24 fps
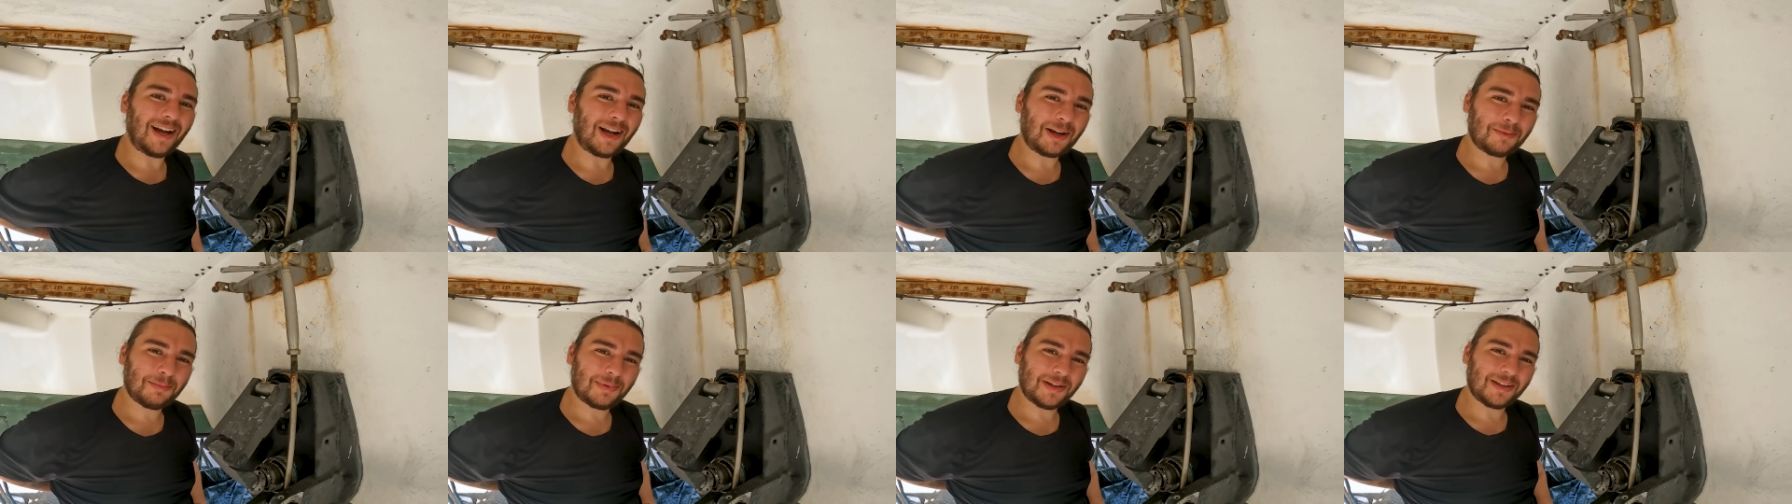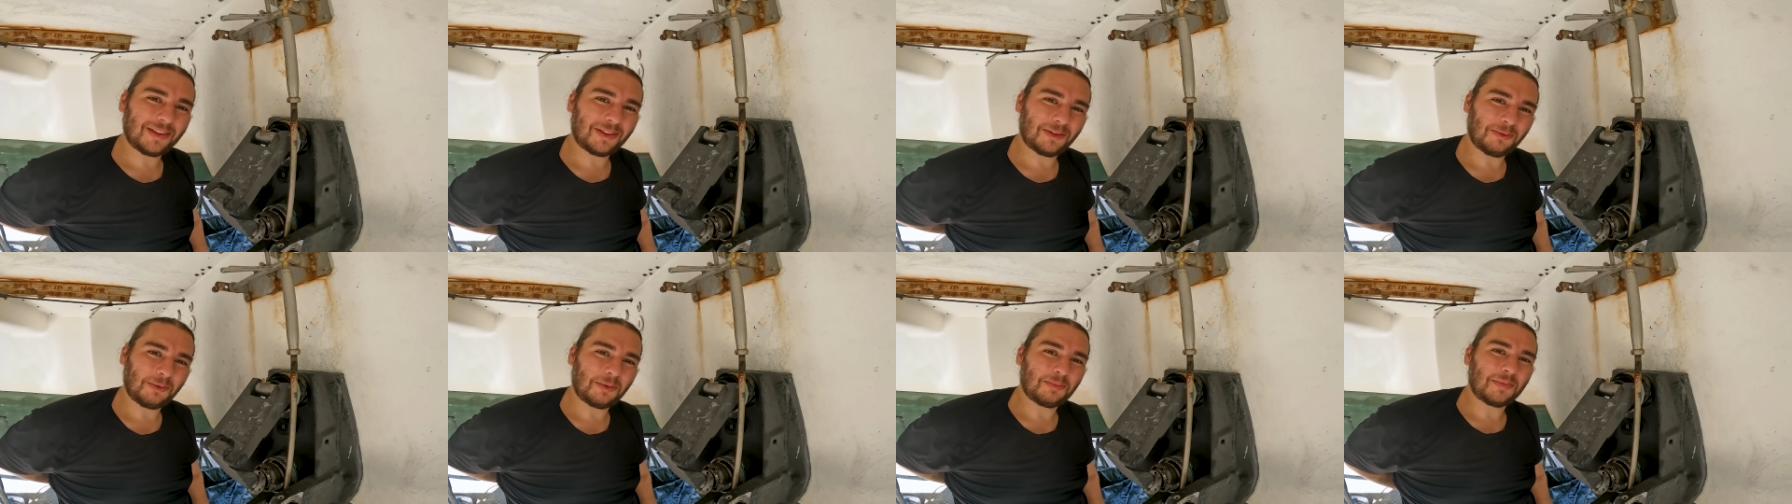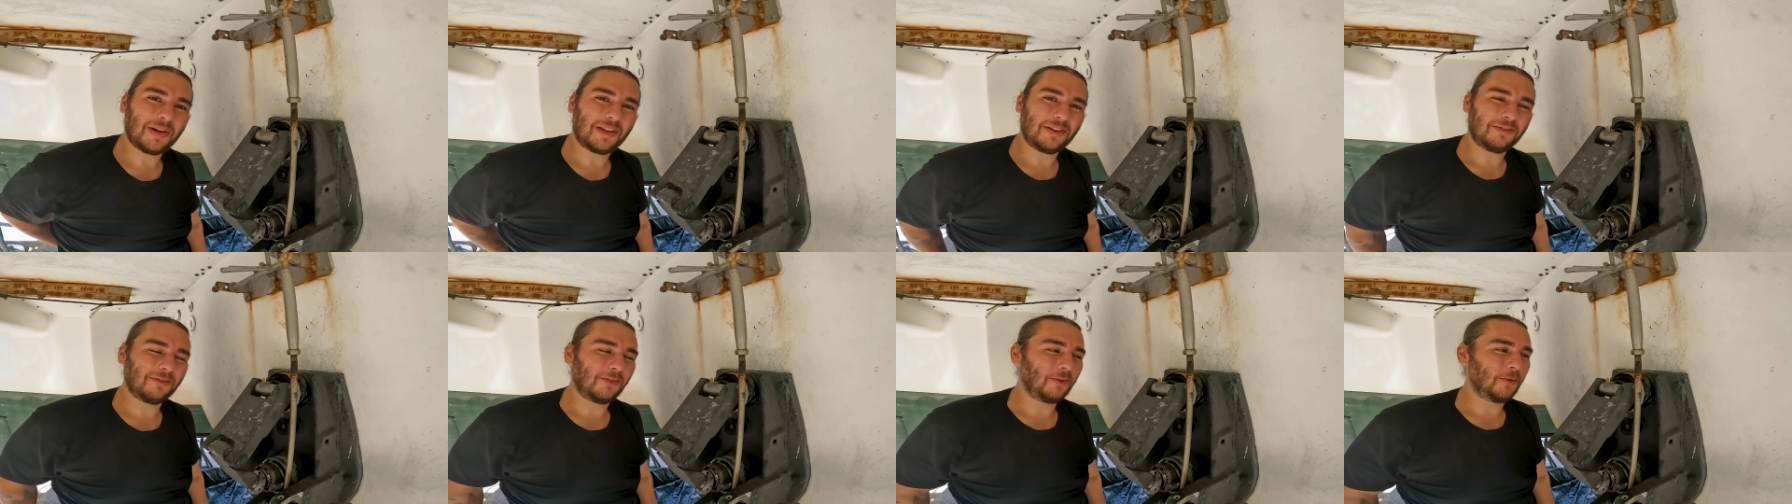cockpit, the
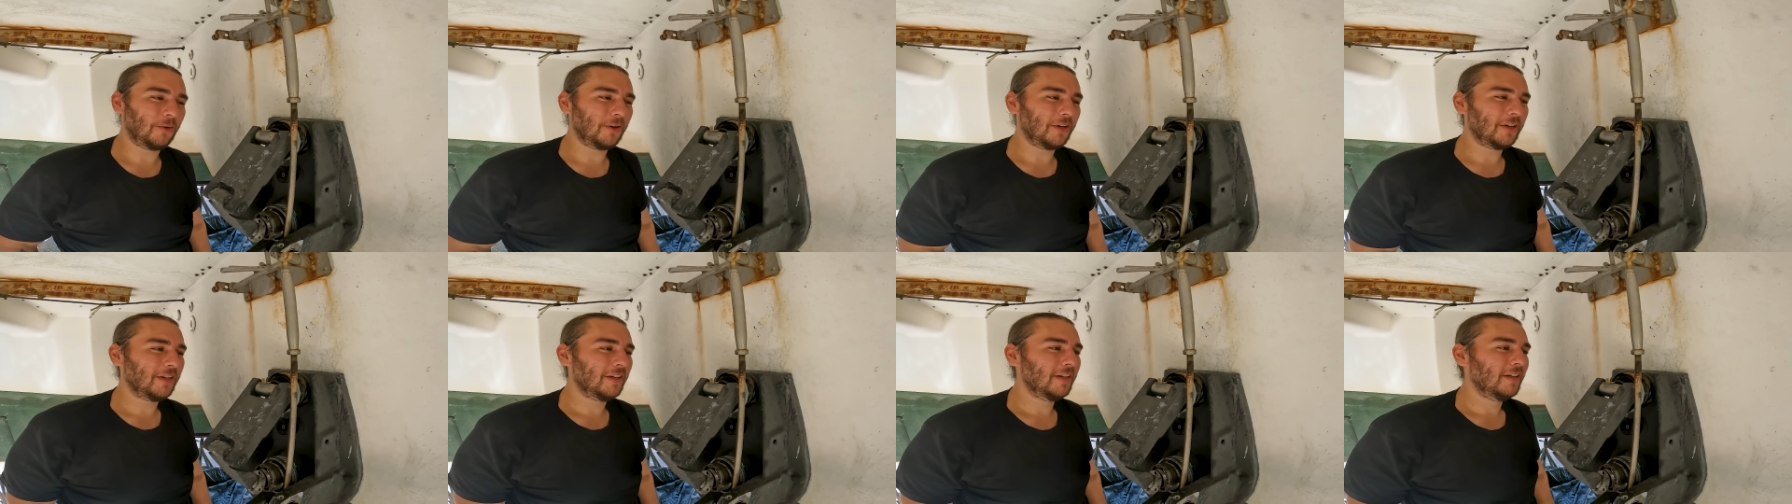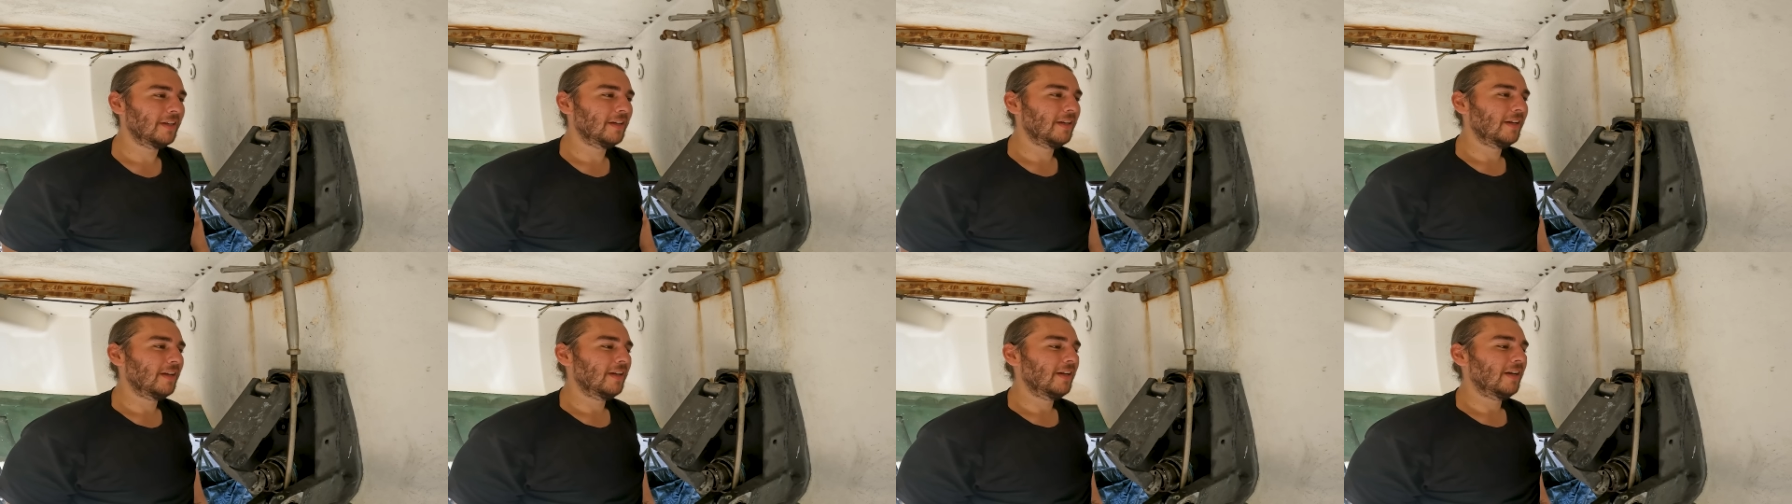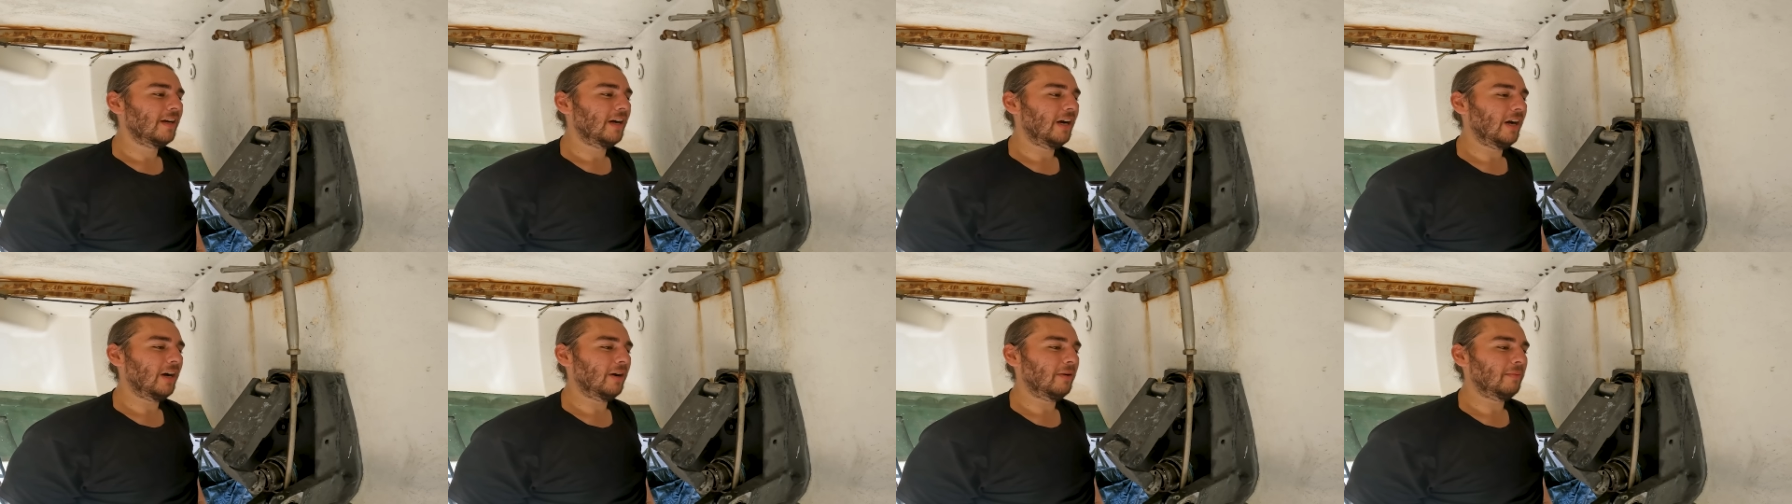one by the floor.
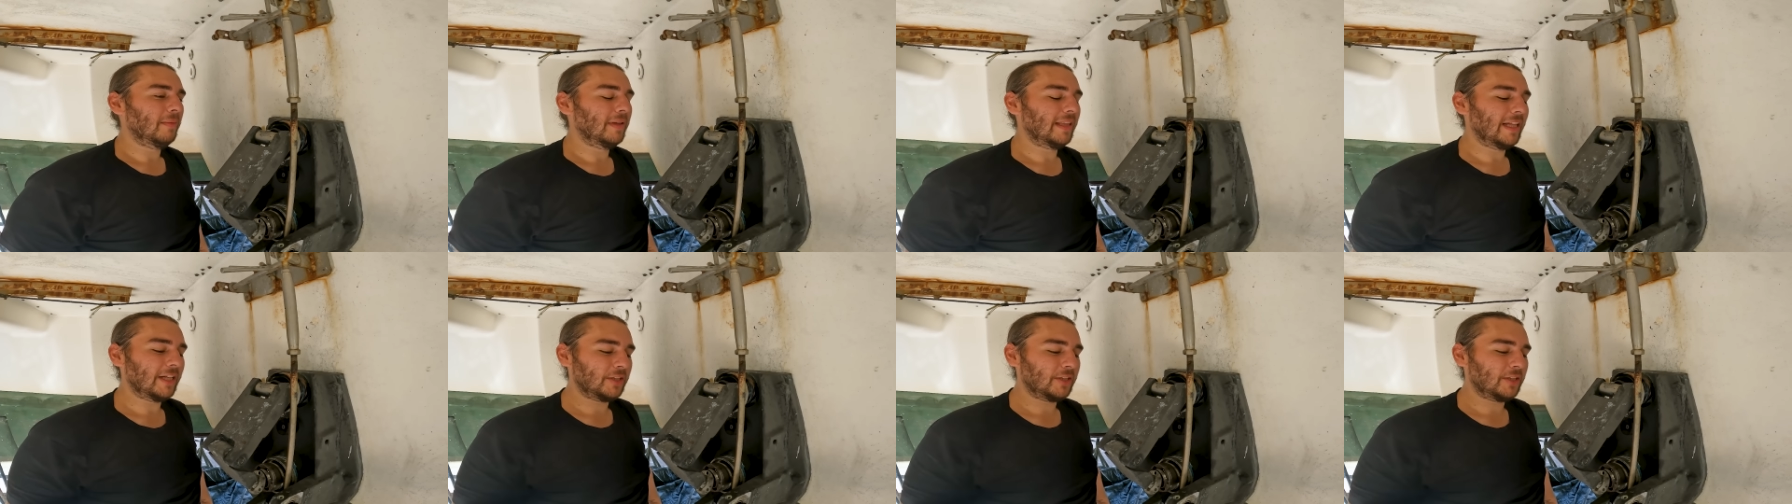Um,